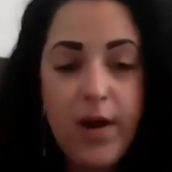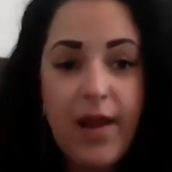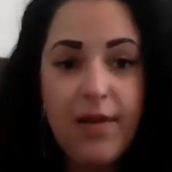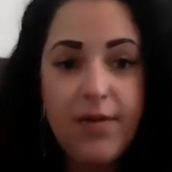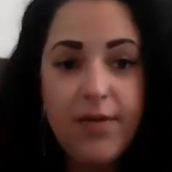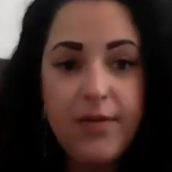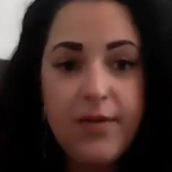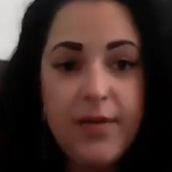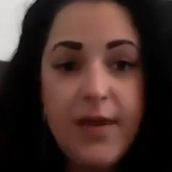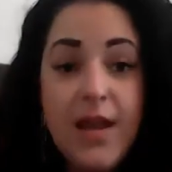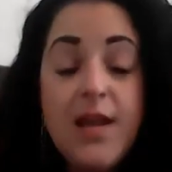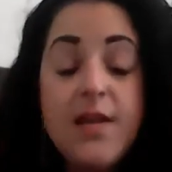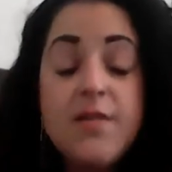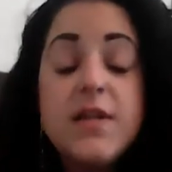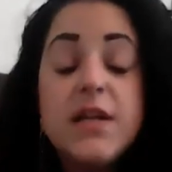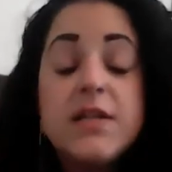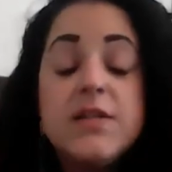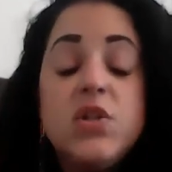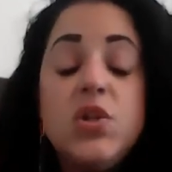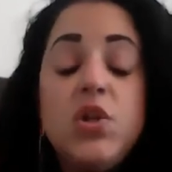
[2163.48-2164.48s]
with
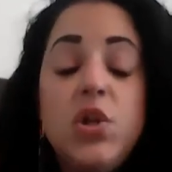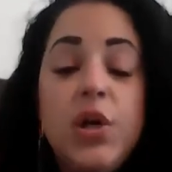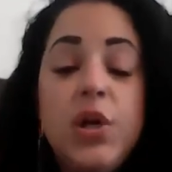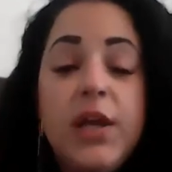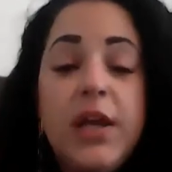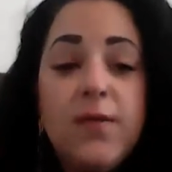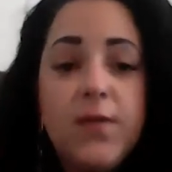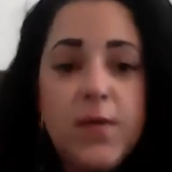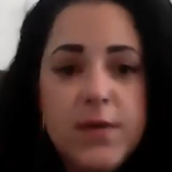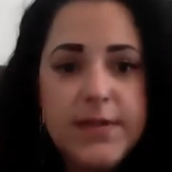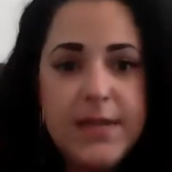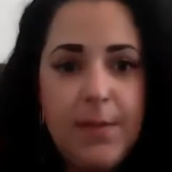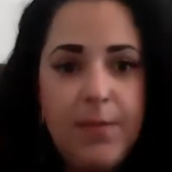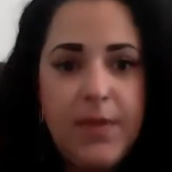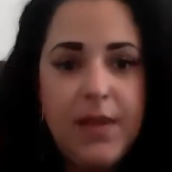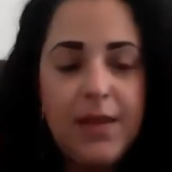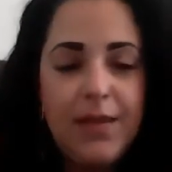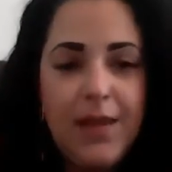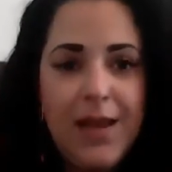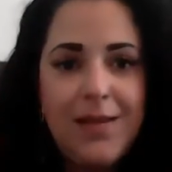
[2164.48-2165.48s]
that's looking for
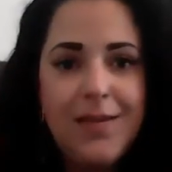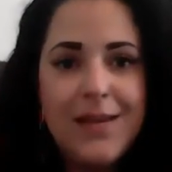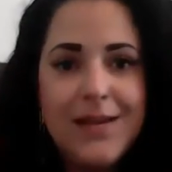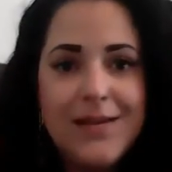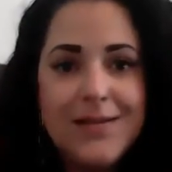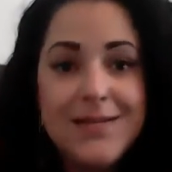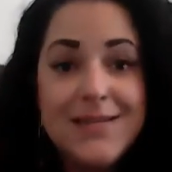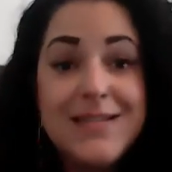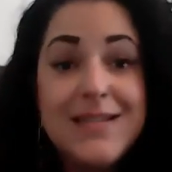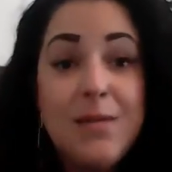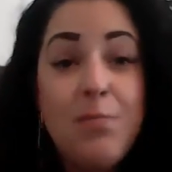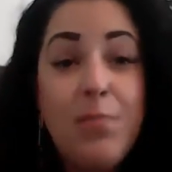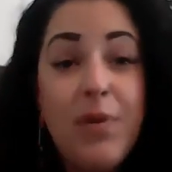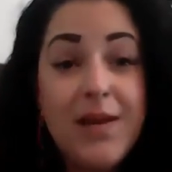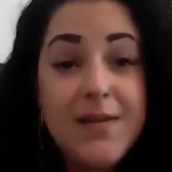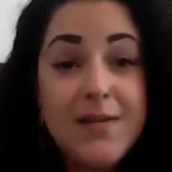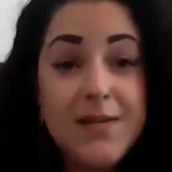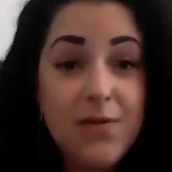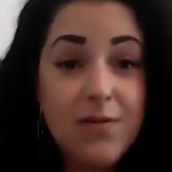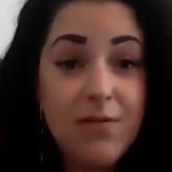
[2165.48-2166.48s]
something like this to
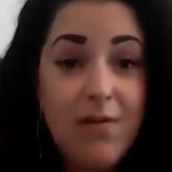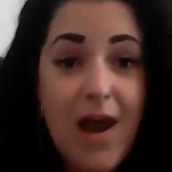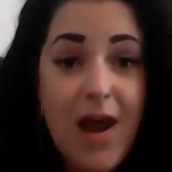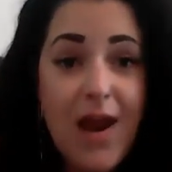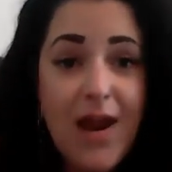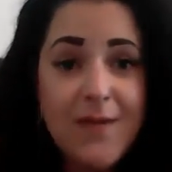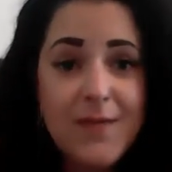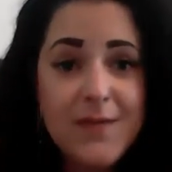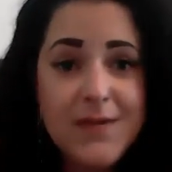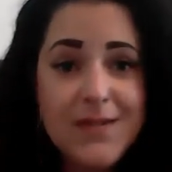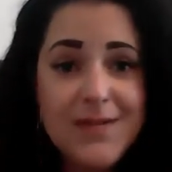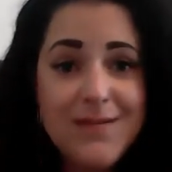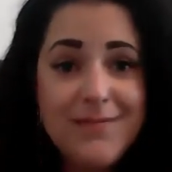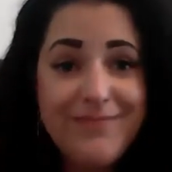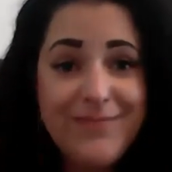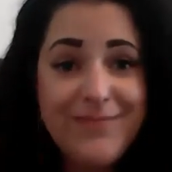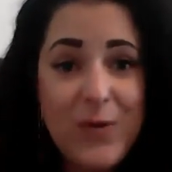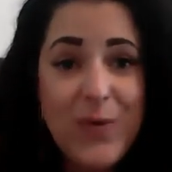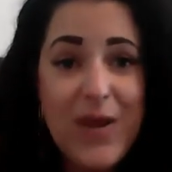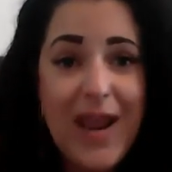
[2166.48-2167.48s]
bless their lives.
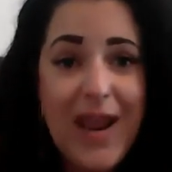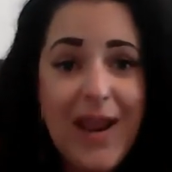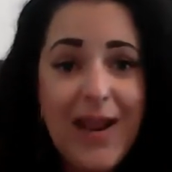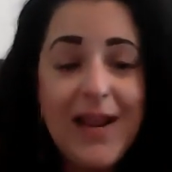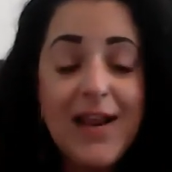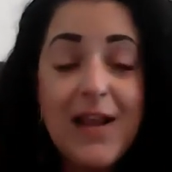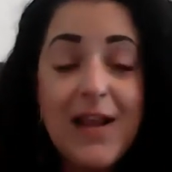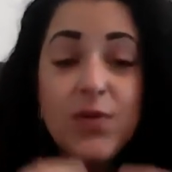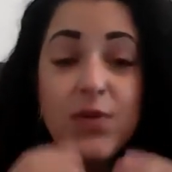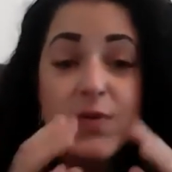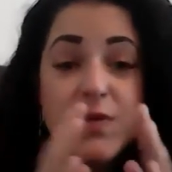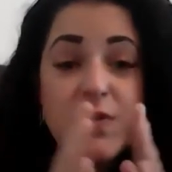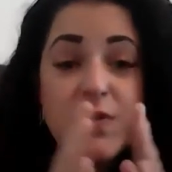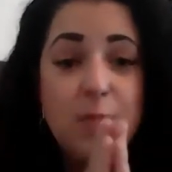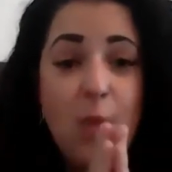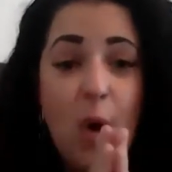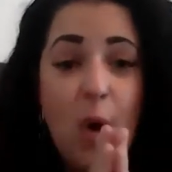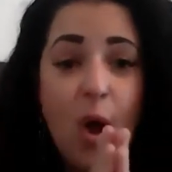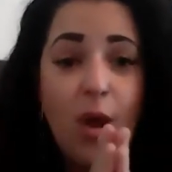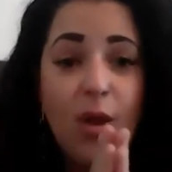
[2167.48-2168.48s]
Okay. Either
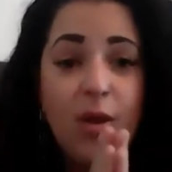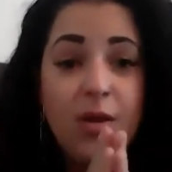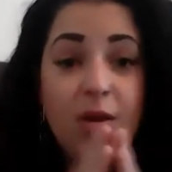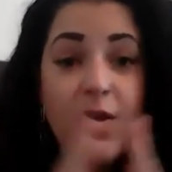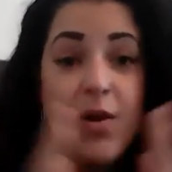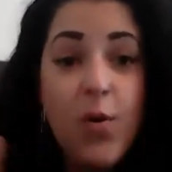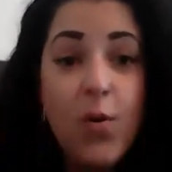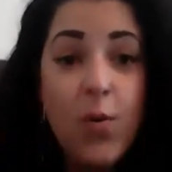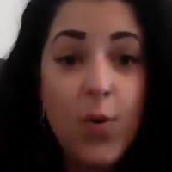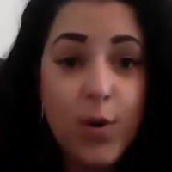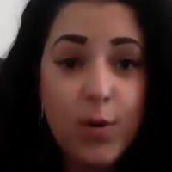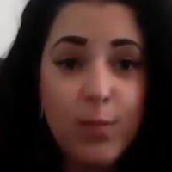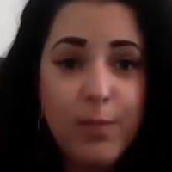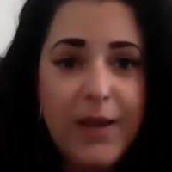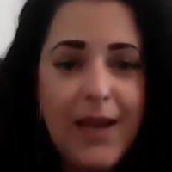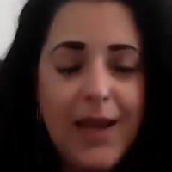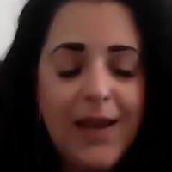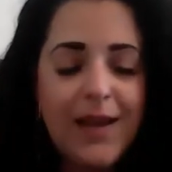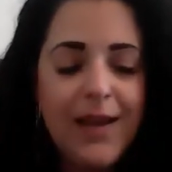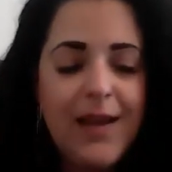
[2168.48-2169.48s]
small or
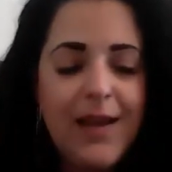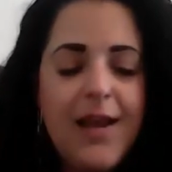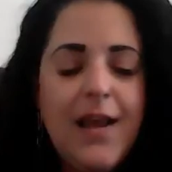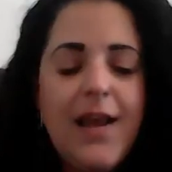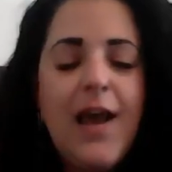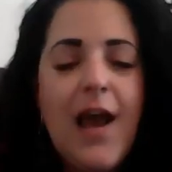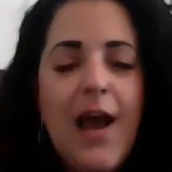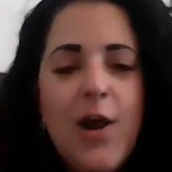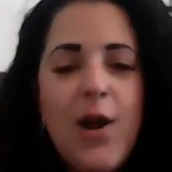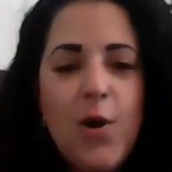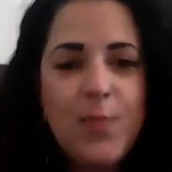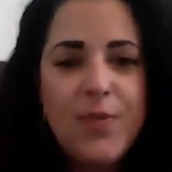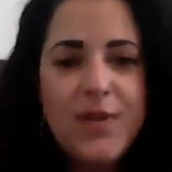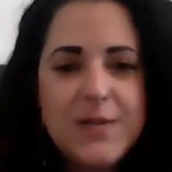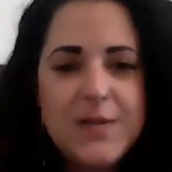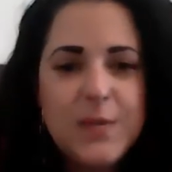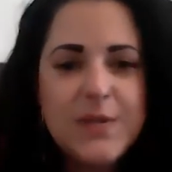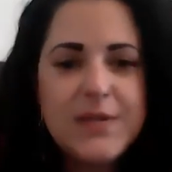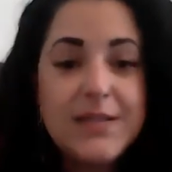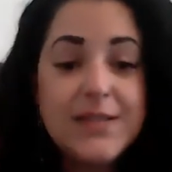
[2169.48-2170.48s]
big. I hope
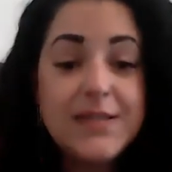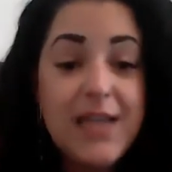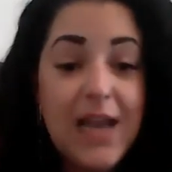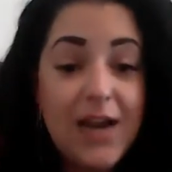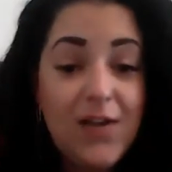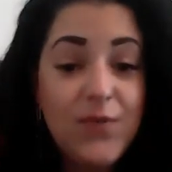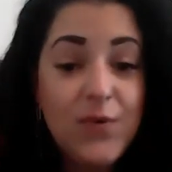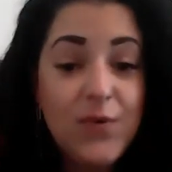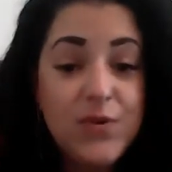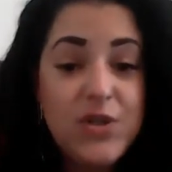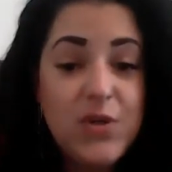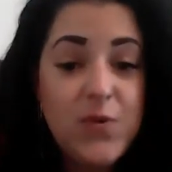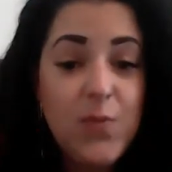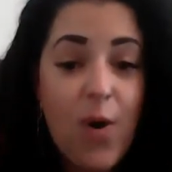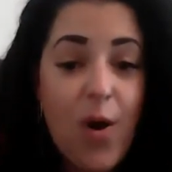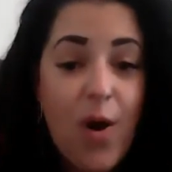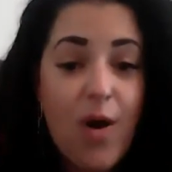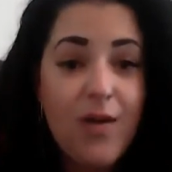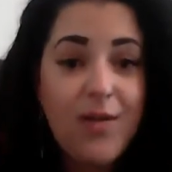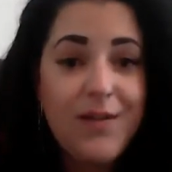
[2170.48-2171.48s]
this was insightful to you
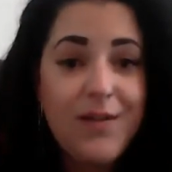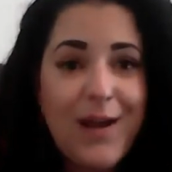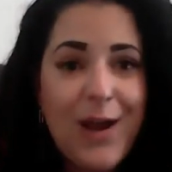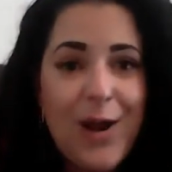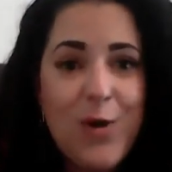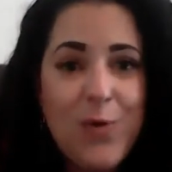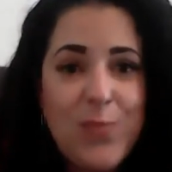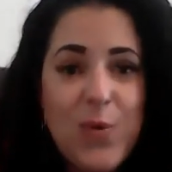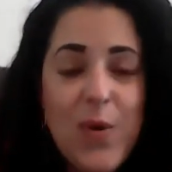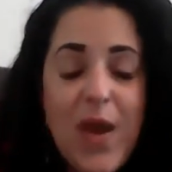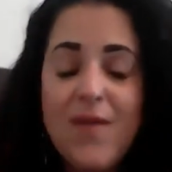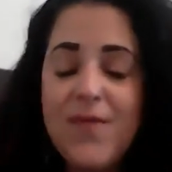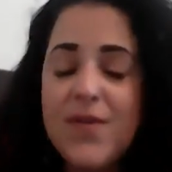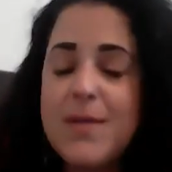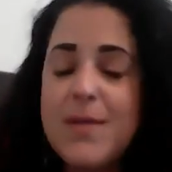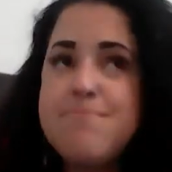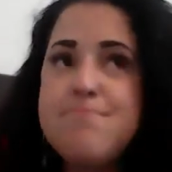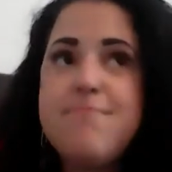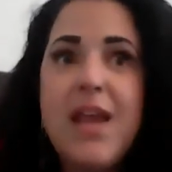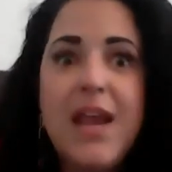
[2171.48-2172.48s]
all. I hope you have an
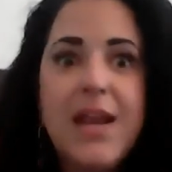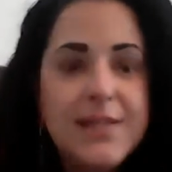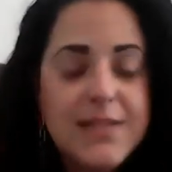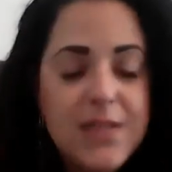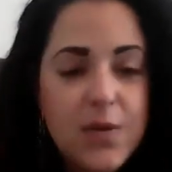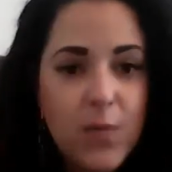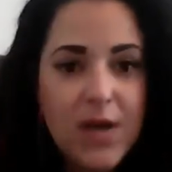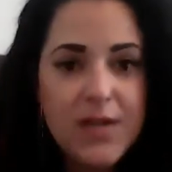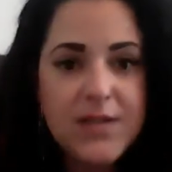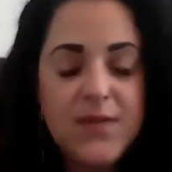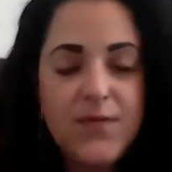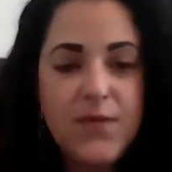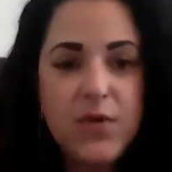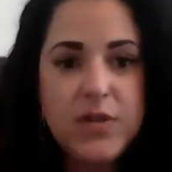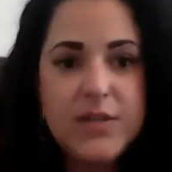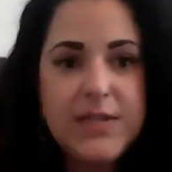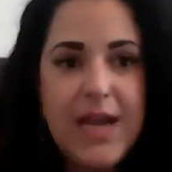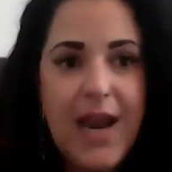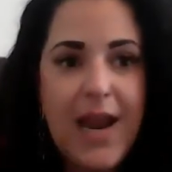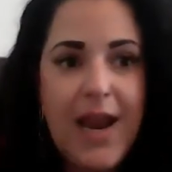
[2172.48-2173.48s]
amazing rest of
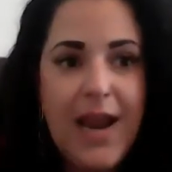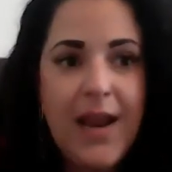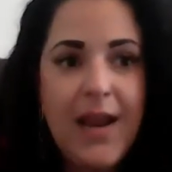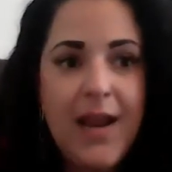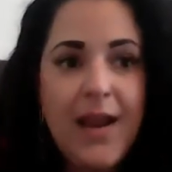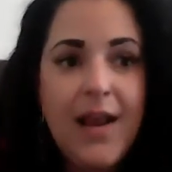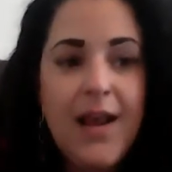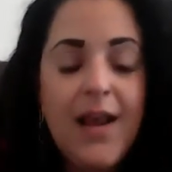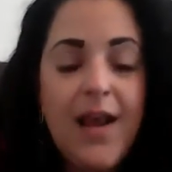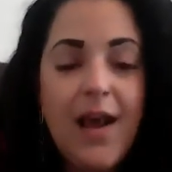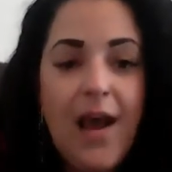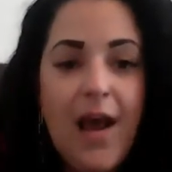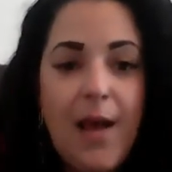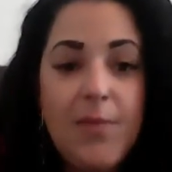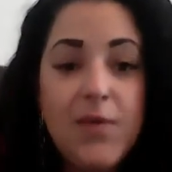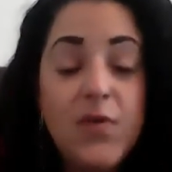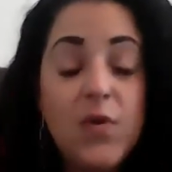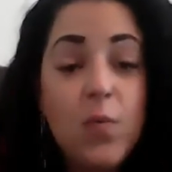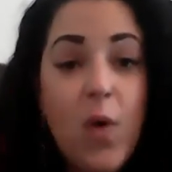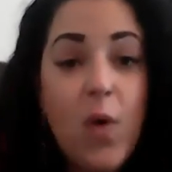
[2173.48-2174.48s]
your day.
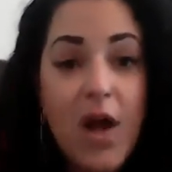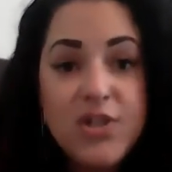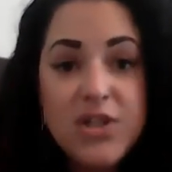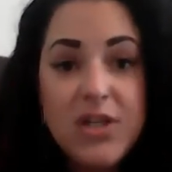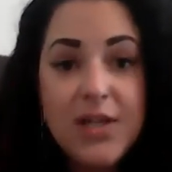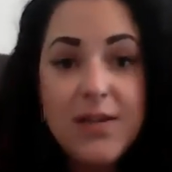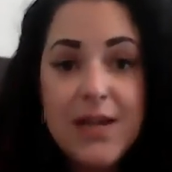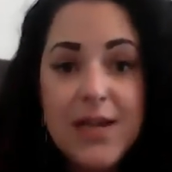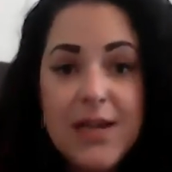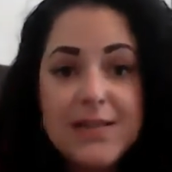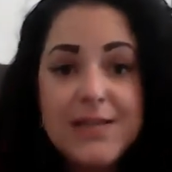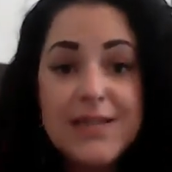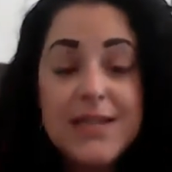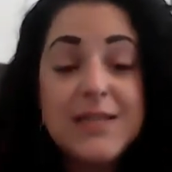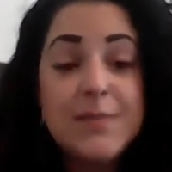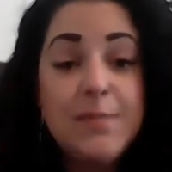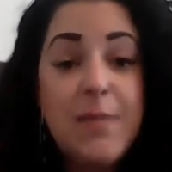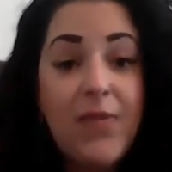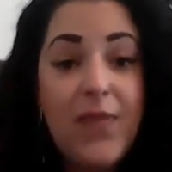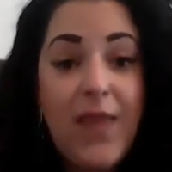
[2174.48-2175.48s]
If you're watching this,
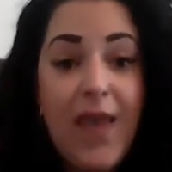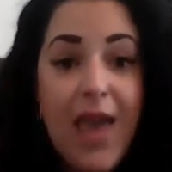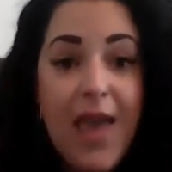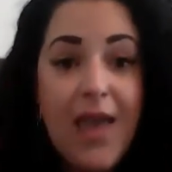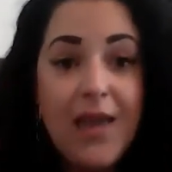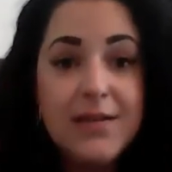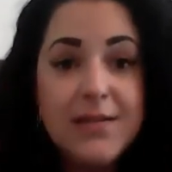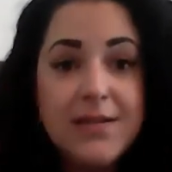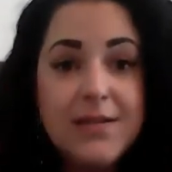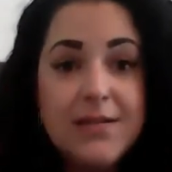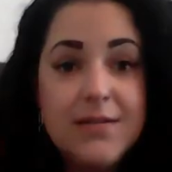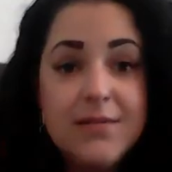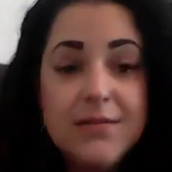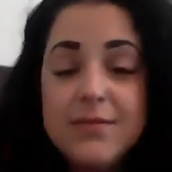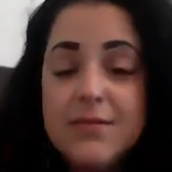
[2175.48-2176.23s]
it's month end,